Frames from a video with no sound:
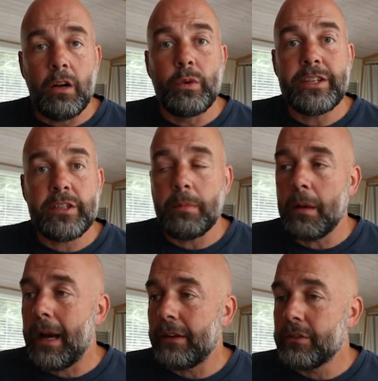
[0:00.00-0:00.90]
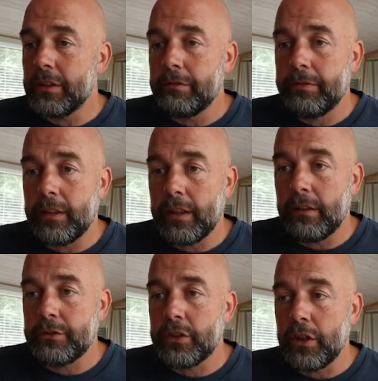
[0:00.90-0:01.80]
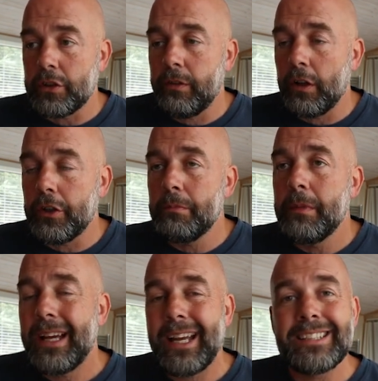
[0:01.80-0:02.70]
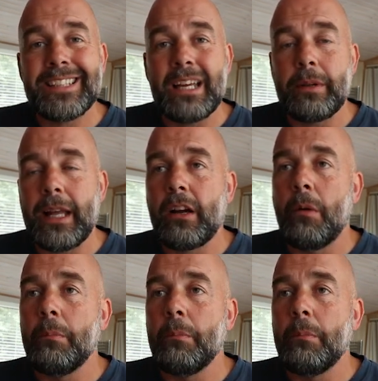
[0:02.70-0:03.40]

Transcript: a reasonable amount of, uh, of search volume. And I say with that